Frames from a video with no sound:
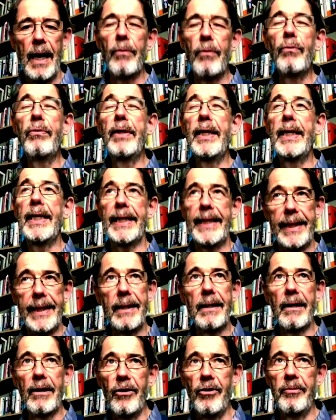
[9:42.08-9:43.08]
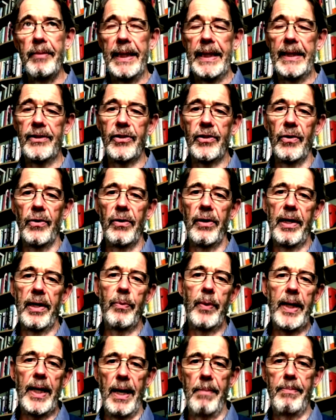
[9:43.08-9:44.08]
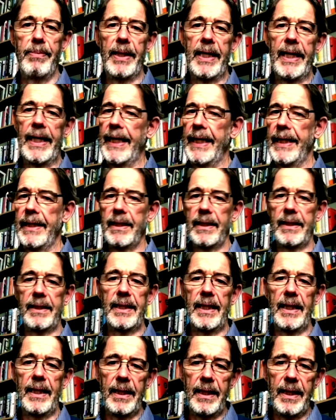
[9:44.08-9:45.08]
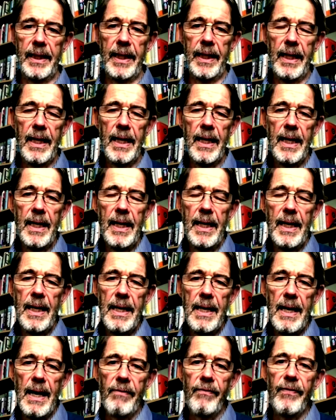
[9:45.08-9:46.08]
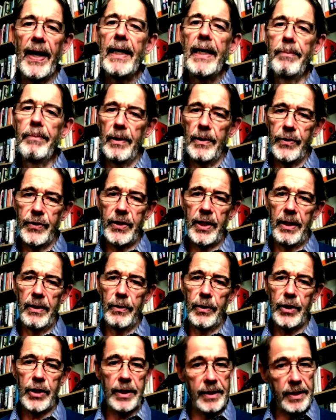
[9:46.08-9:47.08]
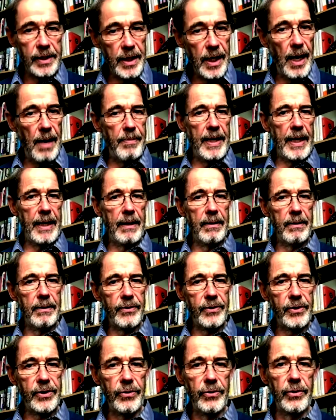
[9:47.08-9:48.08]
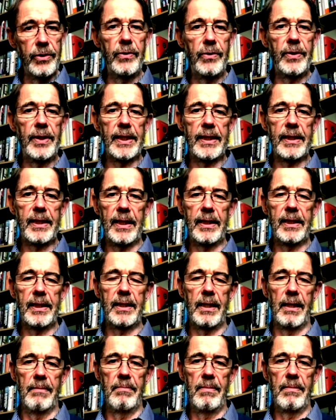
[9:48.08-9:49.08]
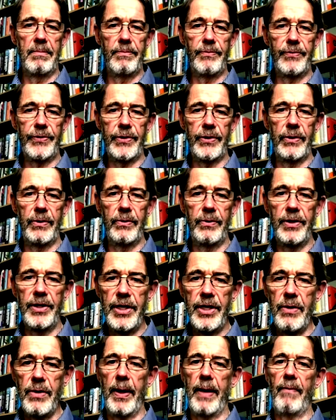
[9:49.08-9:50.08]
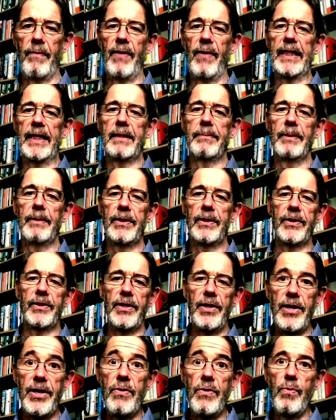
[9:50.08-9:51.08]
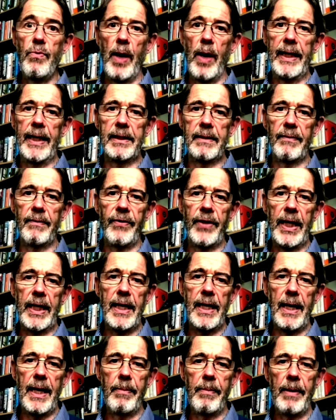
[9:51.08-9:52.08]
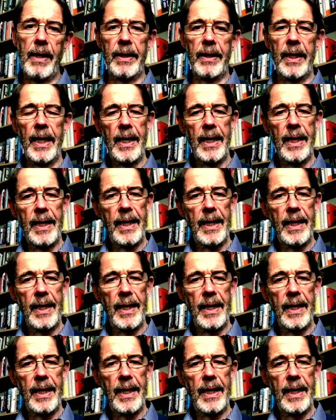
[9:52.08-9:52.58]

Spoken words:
really gloomy story. We are beginning to see the available solutions coming through the system, through new investments, new ways of thinking about